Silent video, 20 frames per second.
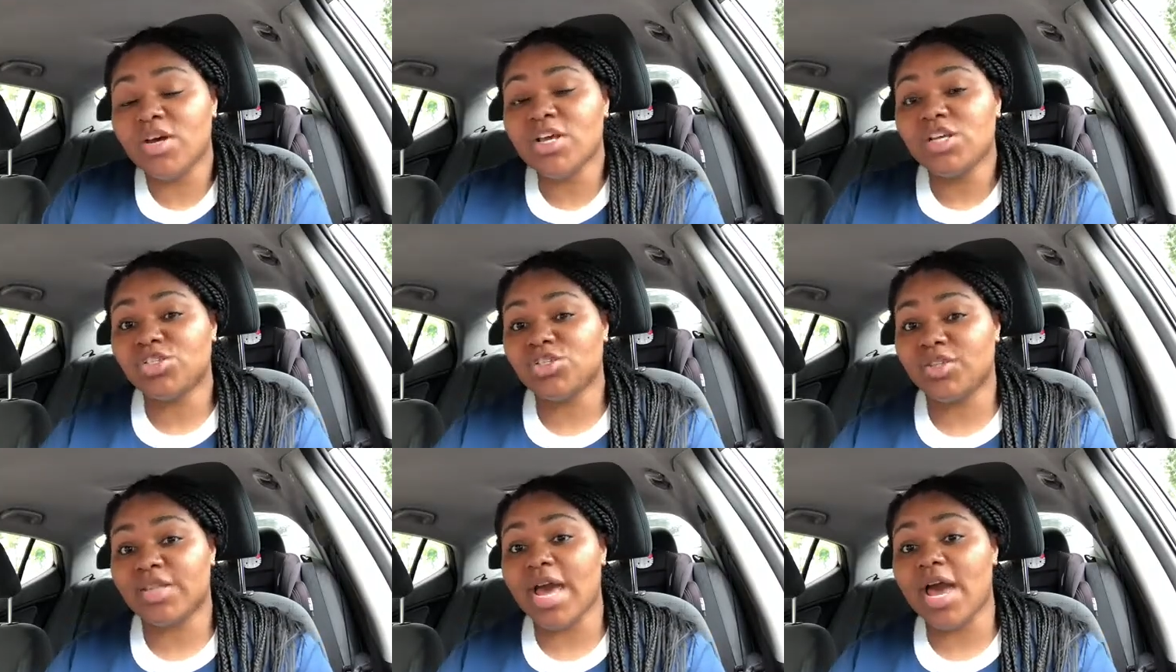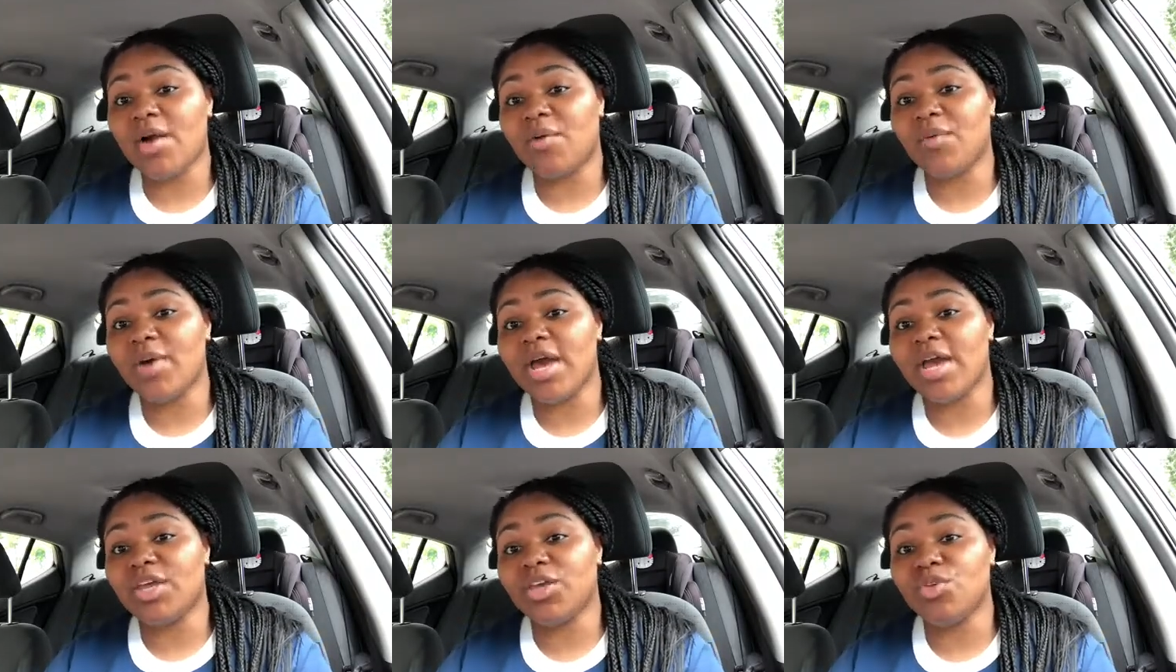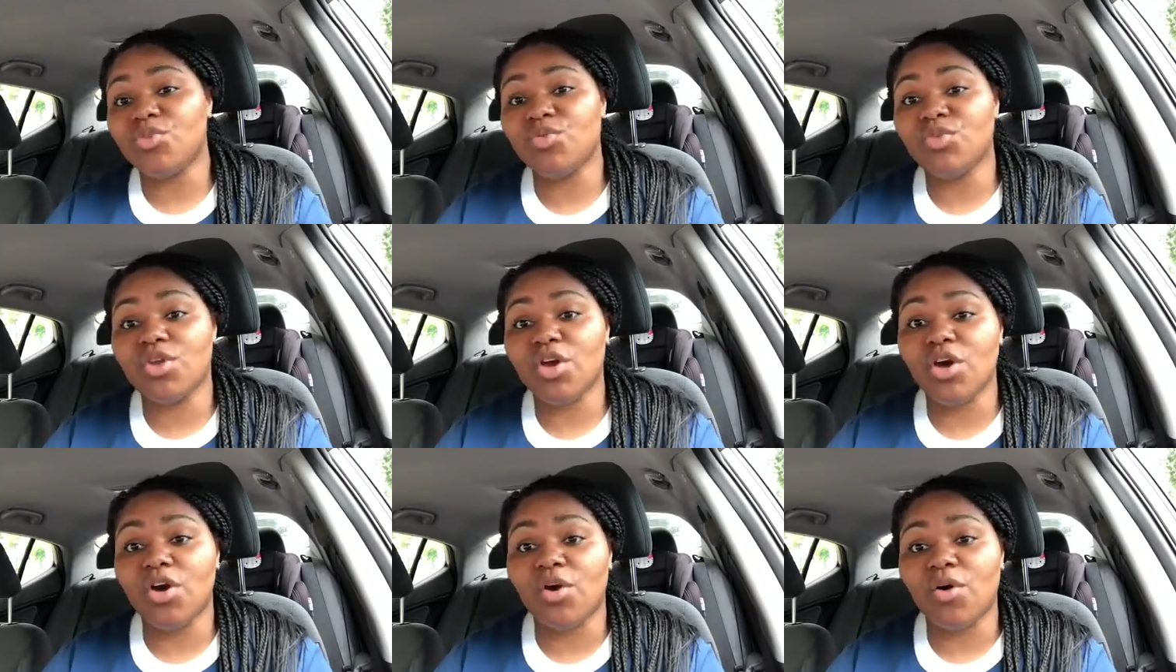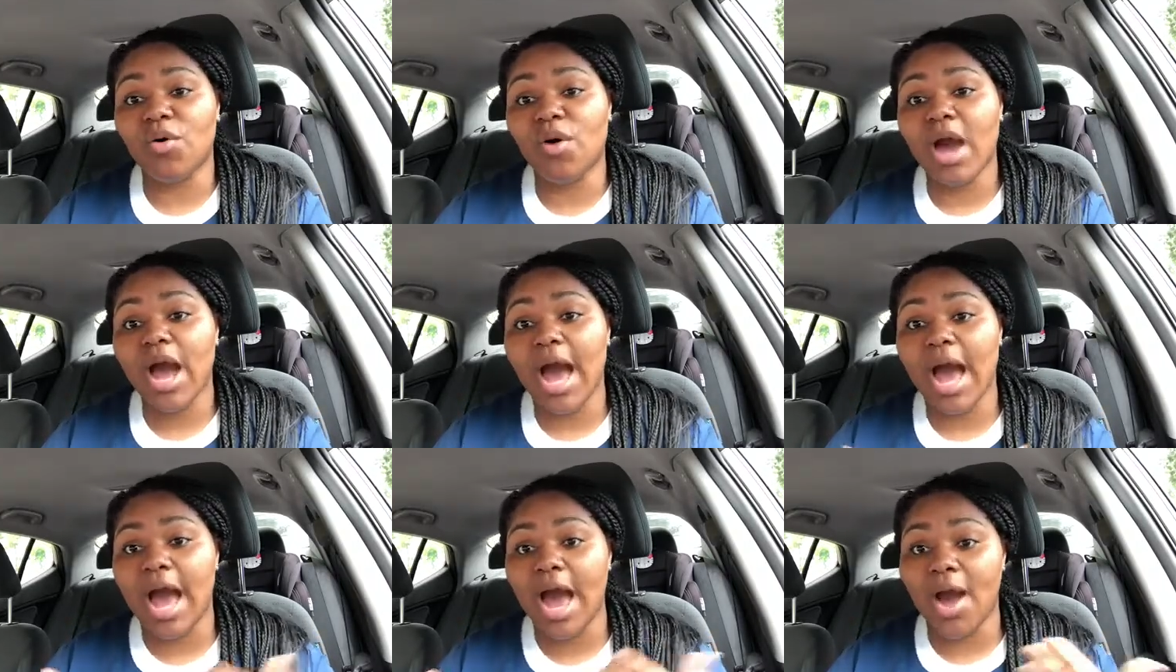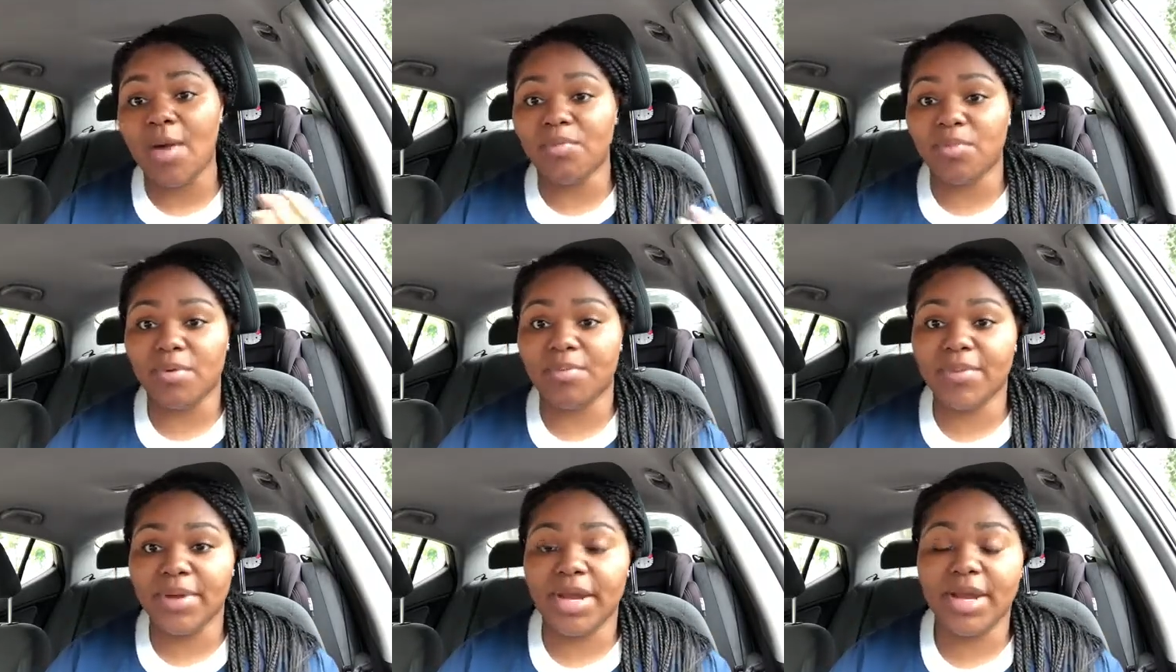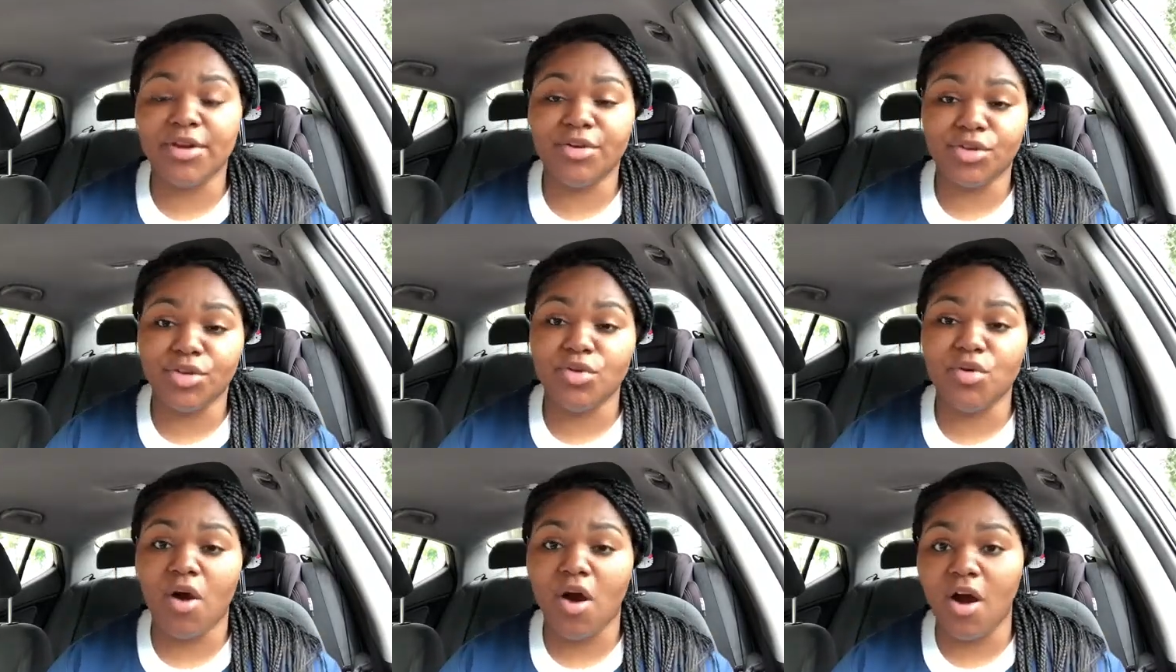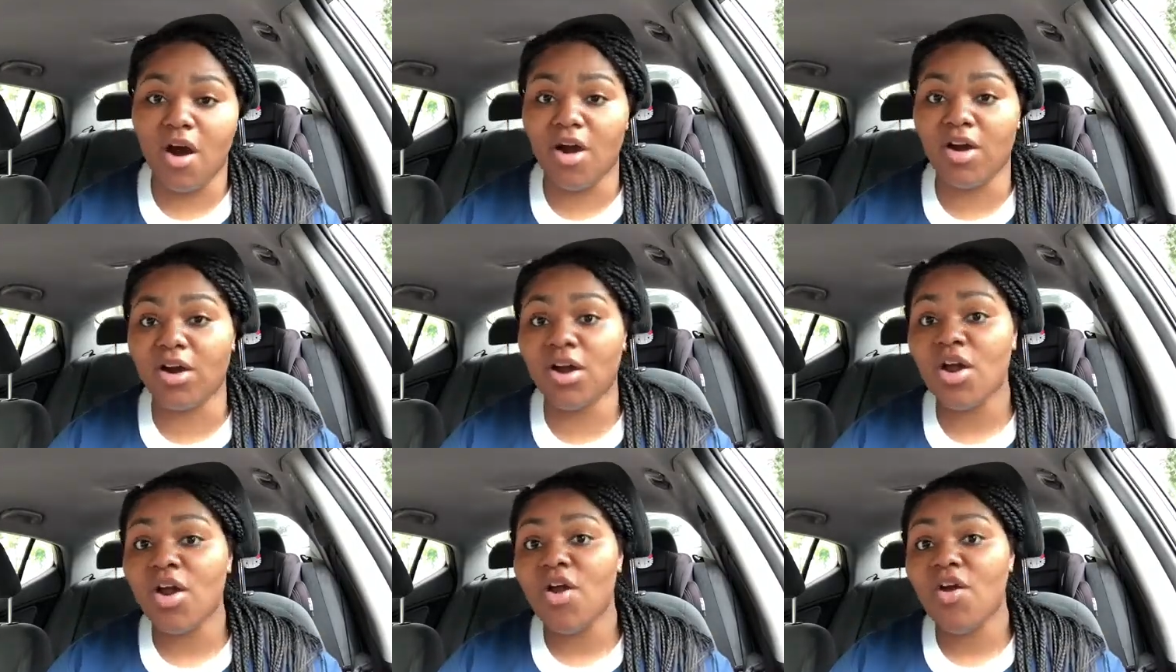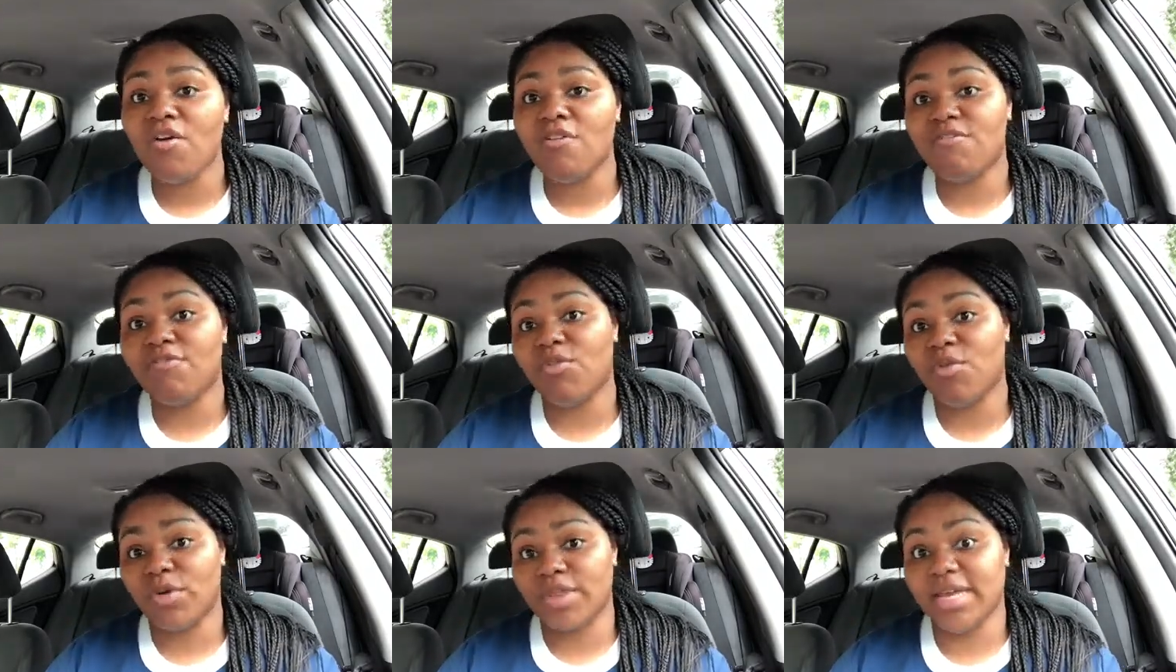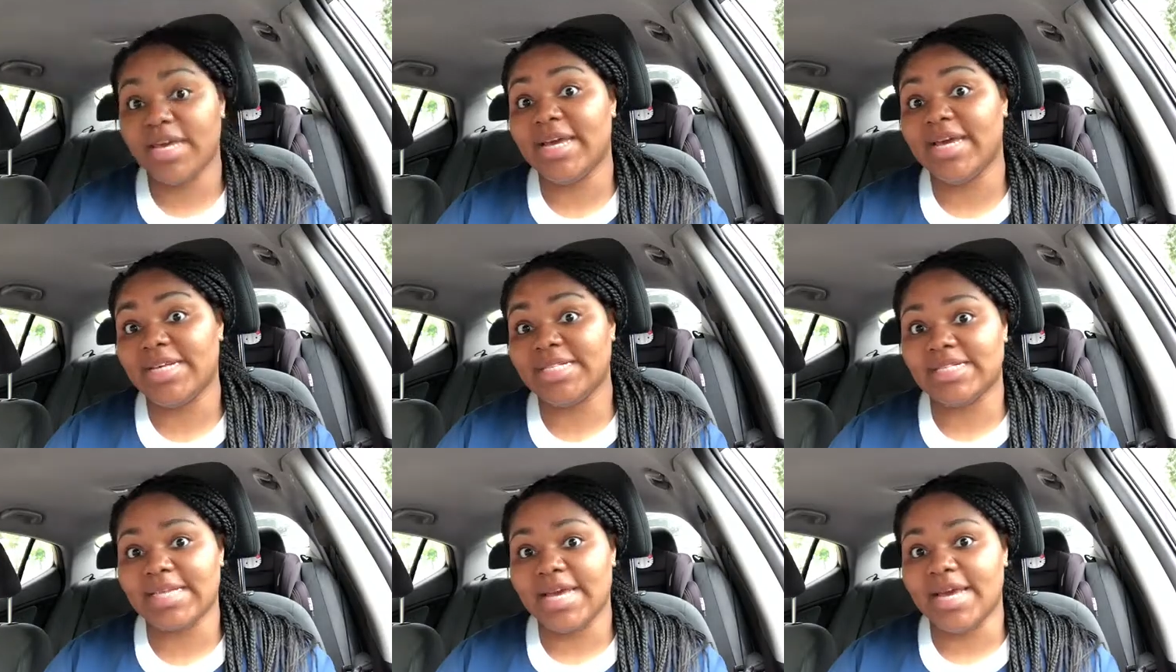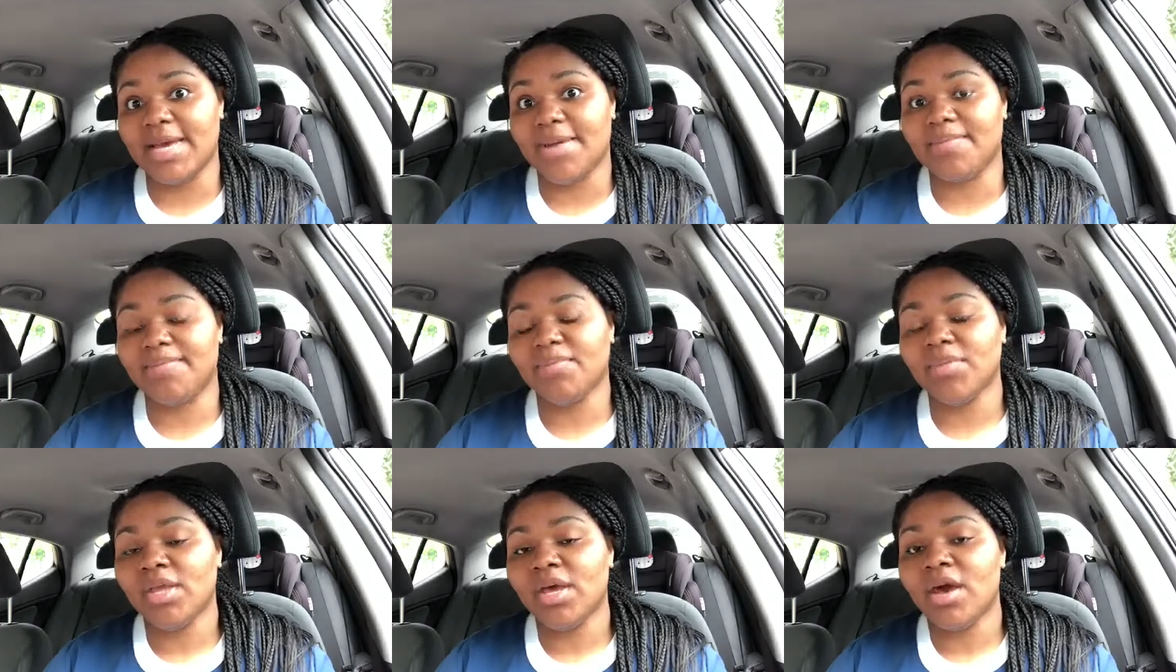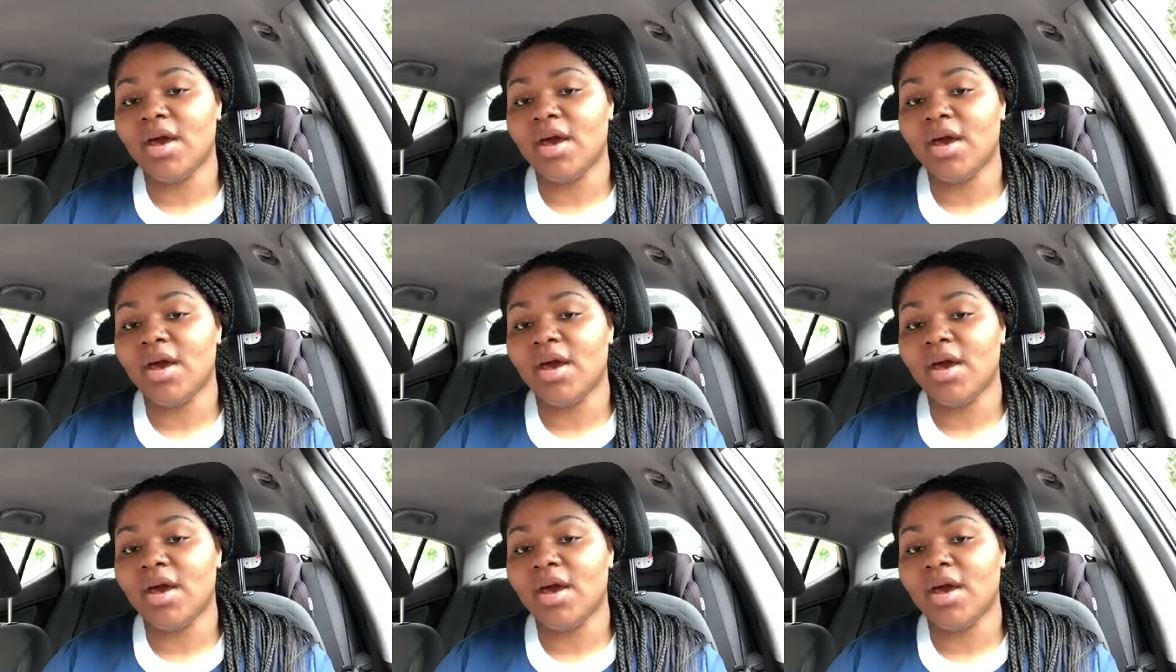So that way you know how prepared you are for the exam.